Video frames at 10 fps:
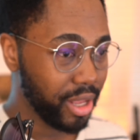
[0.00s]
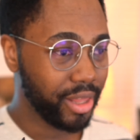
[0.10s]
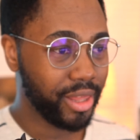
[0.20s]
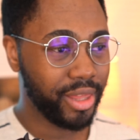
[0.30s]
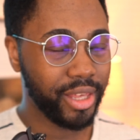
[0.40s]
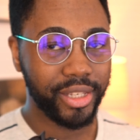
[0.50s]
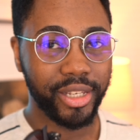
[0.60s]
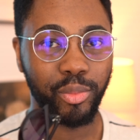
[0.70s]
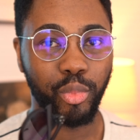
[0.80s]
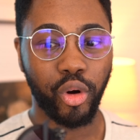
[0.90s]
this is
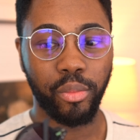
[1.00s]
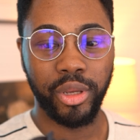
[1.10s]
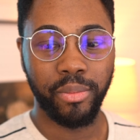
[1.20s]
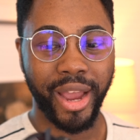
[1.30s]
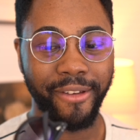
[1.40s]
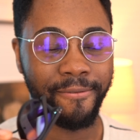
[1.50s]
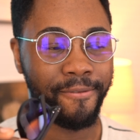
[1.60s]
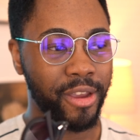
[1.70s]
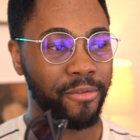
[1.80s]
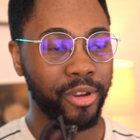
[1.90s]
probably my
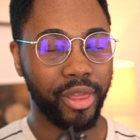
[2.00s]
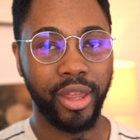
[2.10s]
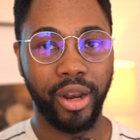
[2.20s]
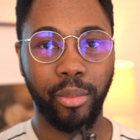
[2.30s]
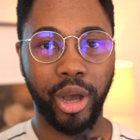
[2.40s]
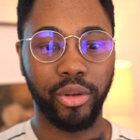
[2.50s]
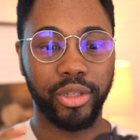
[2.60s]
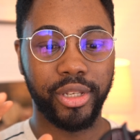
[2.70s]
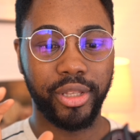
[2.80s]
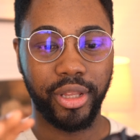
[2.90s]
favorite thing about
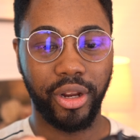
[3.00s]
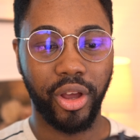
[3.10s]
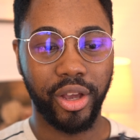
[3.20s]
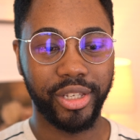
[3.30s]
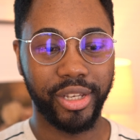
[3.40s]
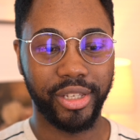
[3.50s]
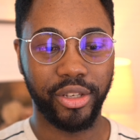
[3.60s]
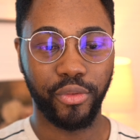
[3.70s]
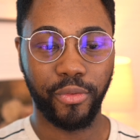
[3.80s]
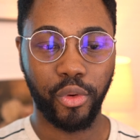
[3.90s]
the glasses. Is of
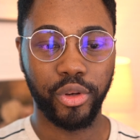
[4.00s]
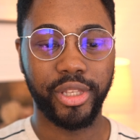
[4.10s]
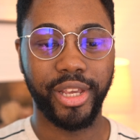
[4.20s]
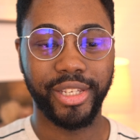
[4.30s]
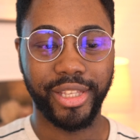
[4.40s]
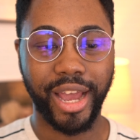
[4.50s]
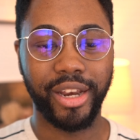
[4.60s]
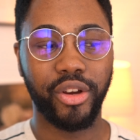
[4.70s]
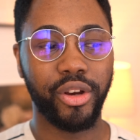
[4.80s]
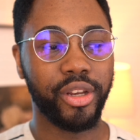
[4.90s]
course their standard
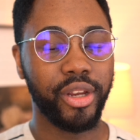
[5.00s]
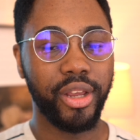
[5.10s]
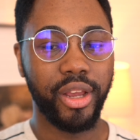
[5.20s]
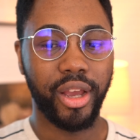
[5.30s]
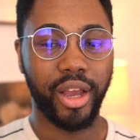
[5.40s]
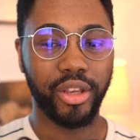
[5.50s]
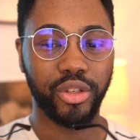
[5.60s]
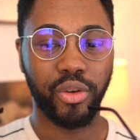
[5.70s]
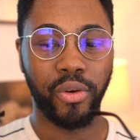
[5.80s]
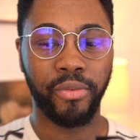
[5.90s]

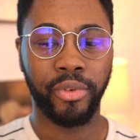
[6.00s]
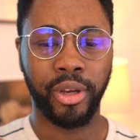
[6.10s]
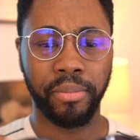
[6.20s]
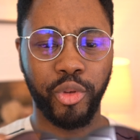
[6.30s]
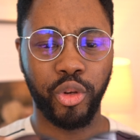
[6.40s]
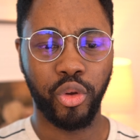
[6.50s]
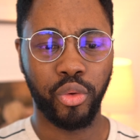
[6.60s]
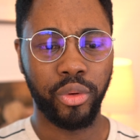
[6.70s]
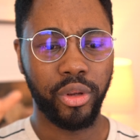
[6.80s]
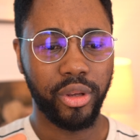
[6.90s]
sort of
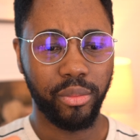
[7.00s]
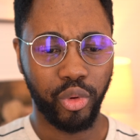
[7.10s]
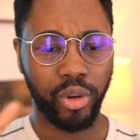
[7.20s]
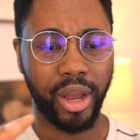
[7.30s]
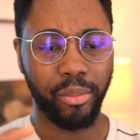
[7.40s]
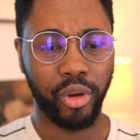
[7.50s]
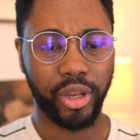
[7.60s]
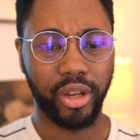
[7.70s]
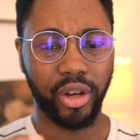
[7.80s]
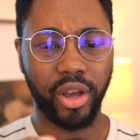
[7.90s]
blue light blocking
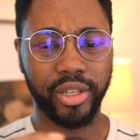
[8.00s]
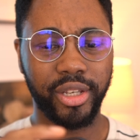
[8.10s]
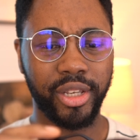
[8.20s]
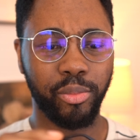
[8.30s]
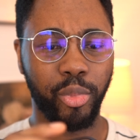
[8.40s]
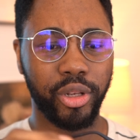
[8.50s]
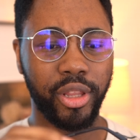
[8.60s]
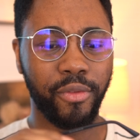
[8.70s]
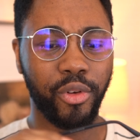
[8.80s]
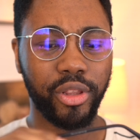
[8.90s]
glasses, but they've
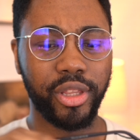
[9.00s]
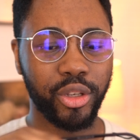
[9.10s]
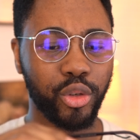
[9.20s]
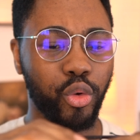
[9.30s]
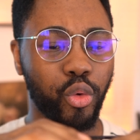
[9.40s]
got this cool